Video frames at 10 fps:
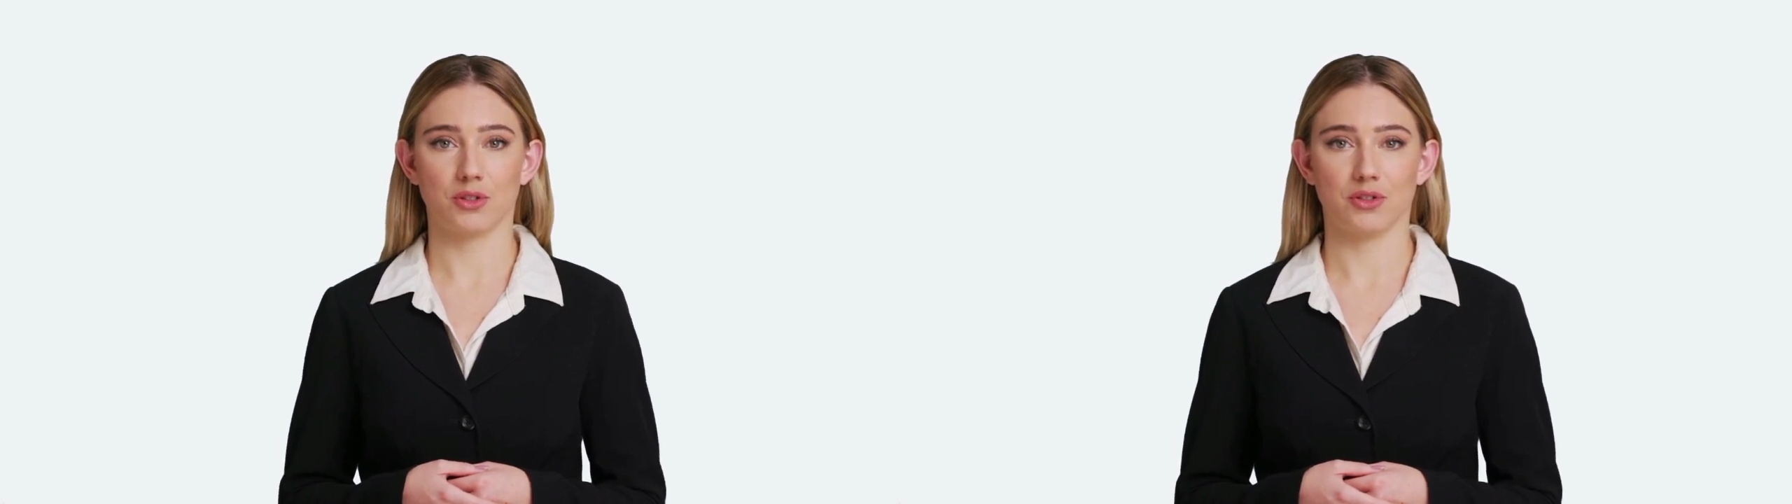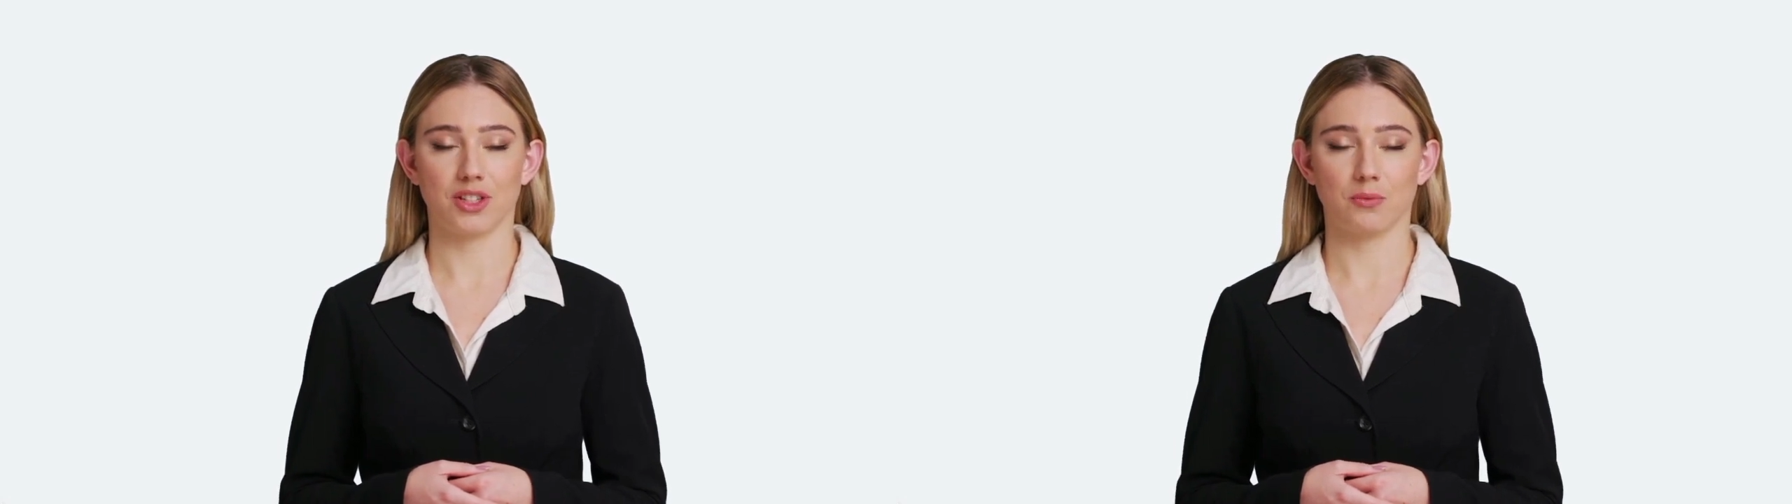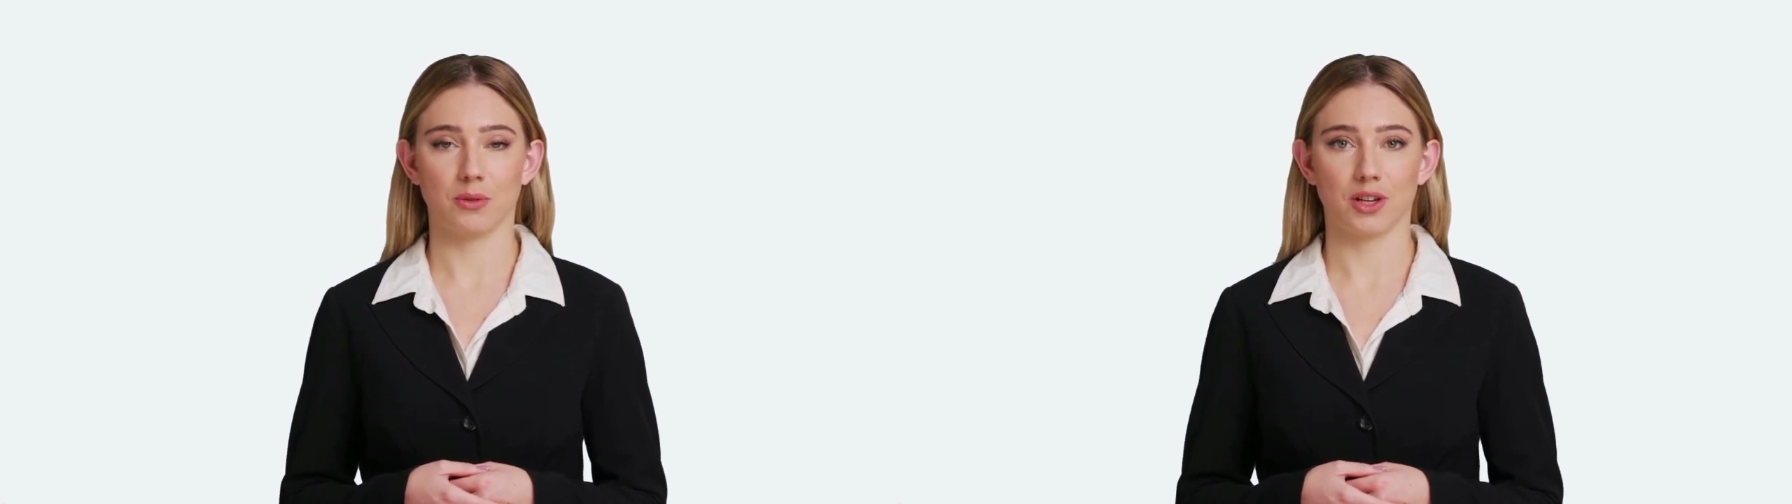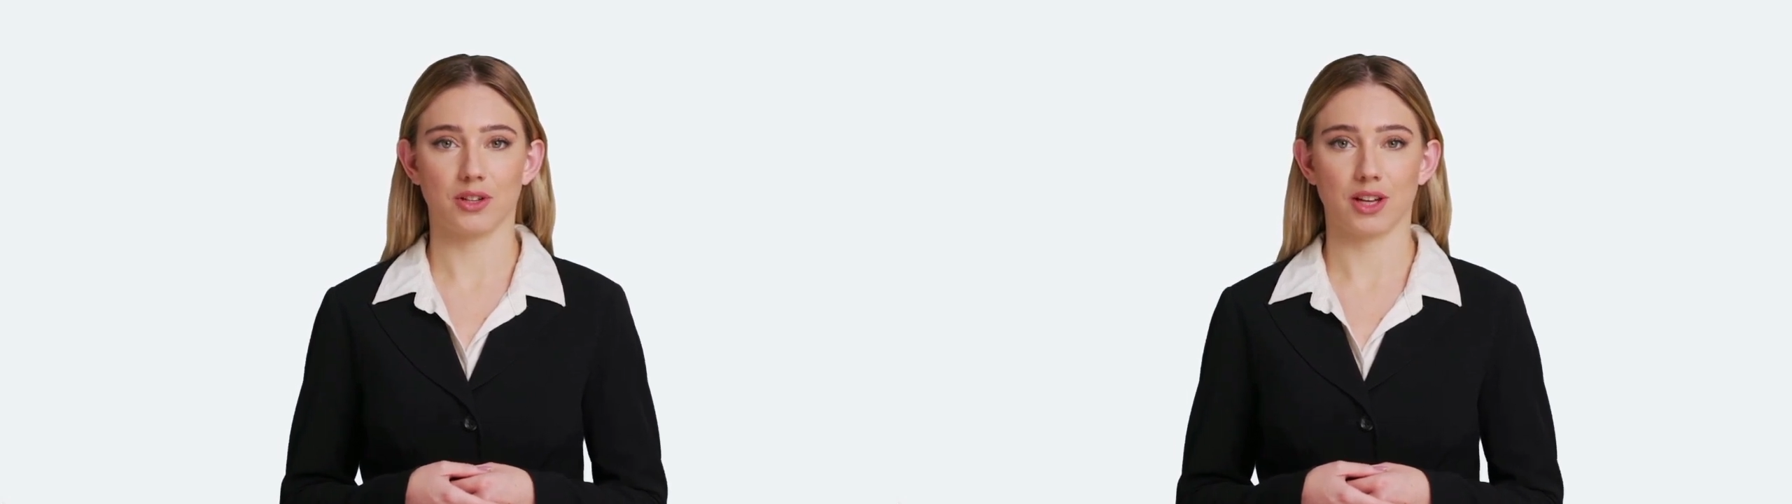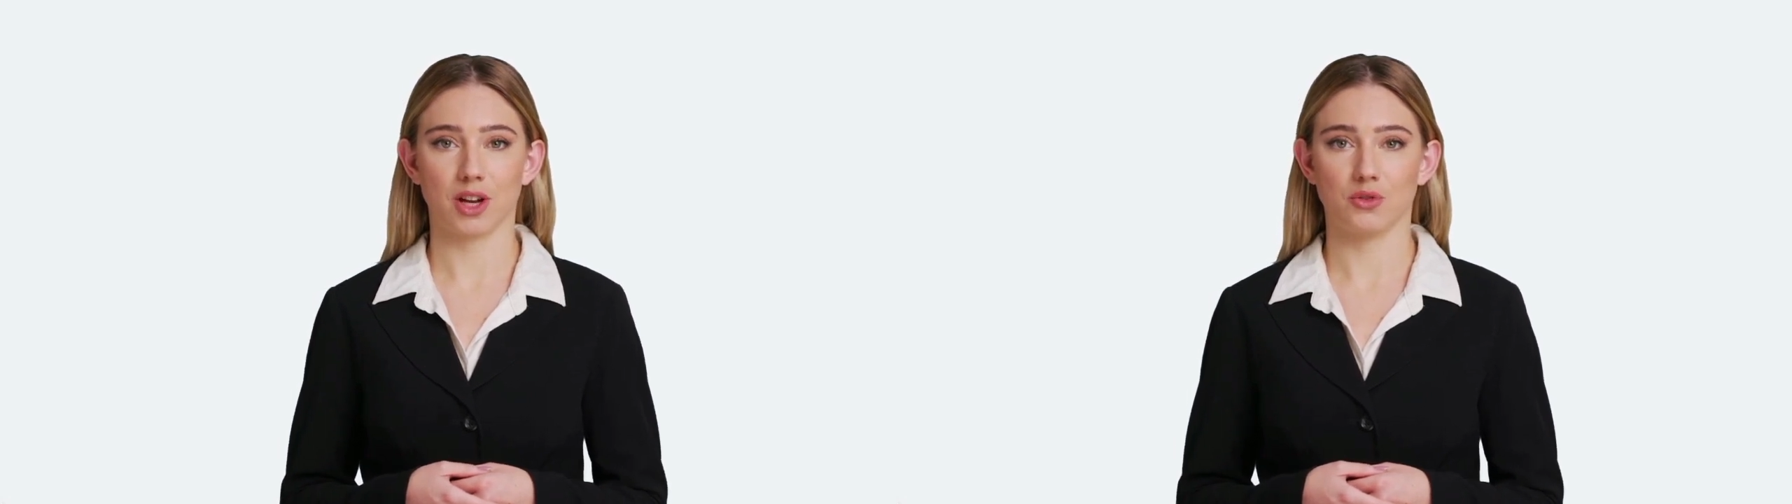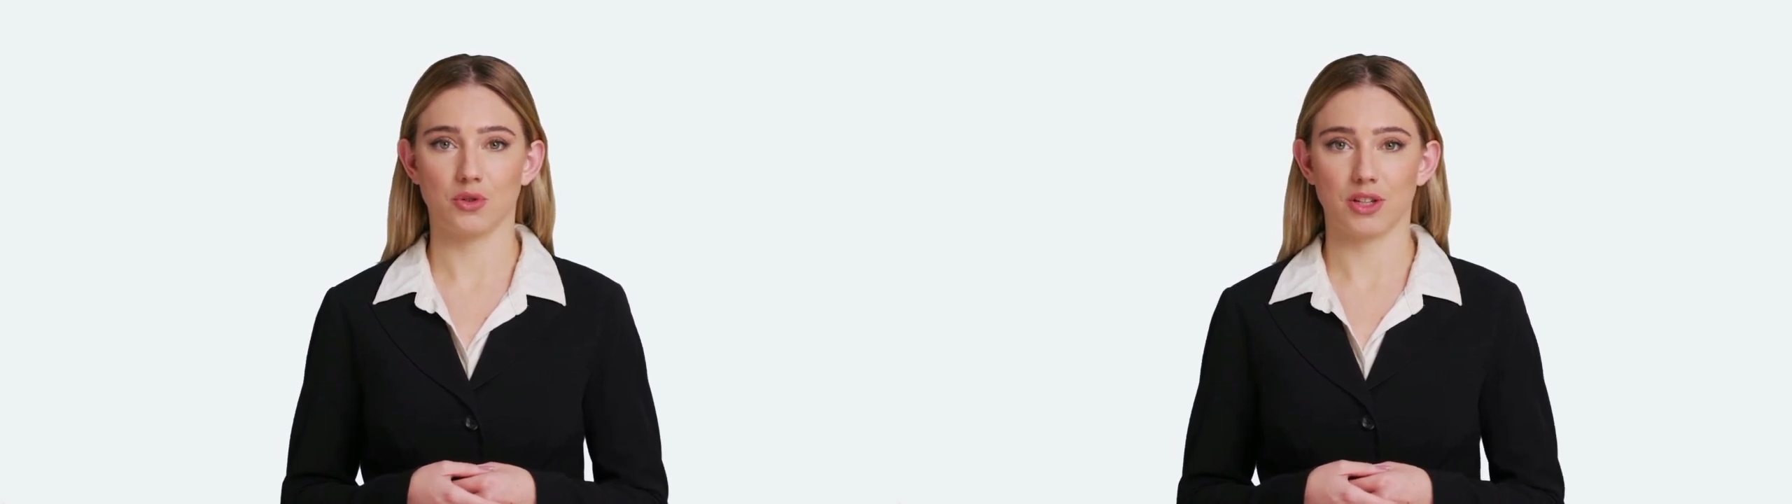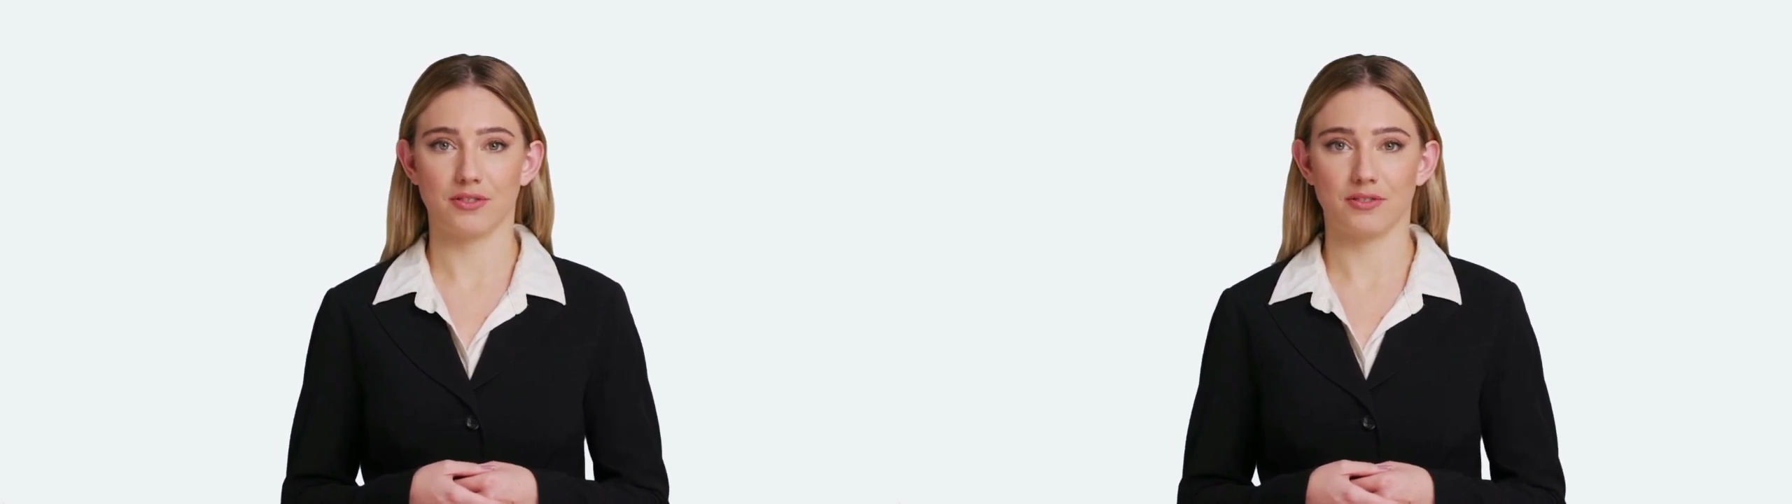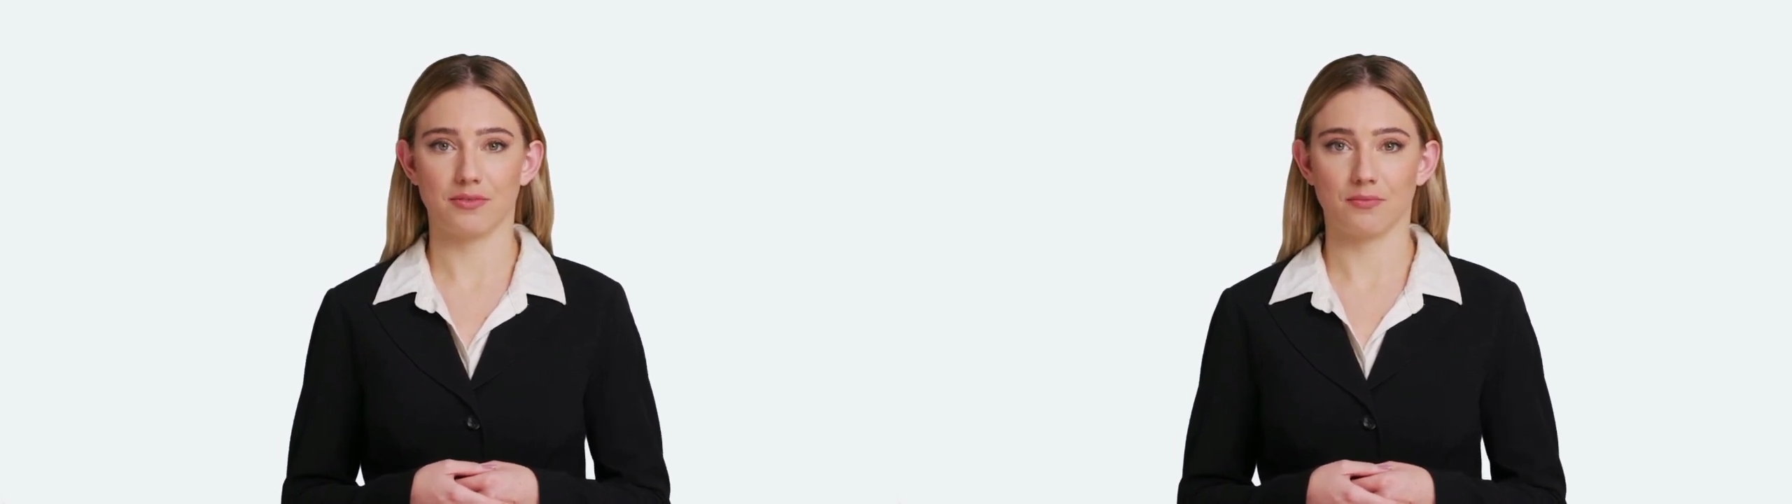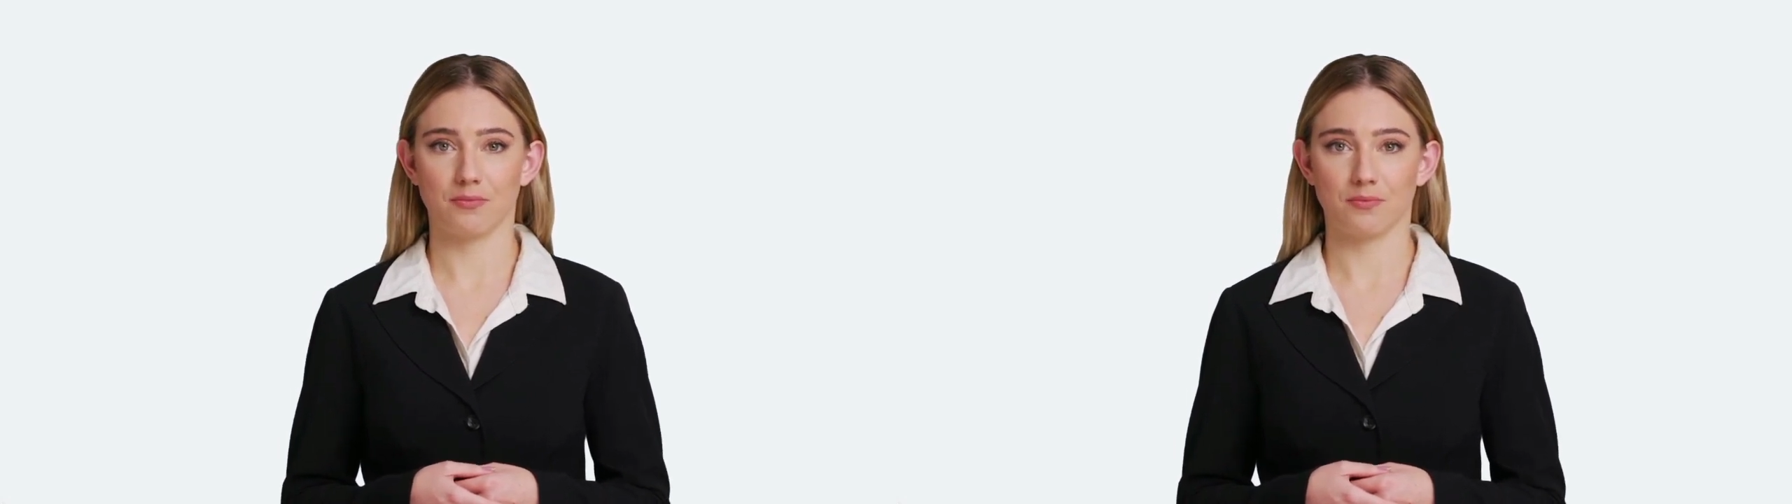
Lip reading: English-speaking countries.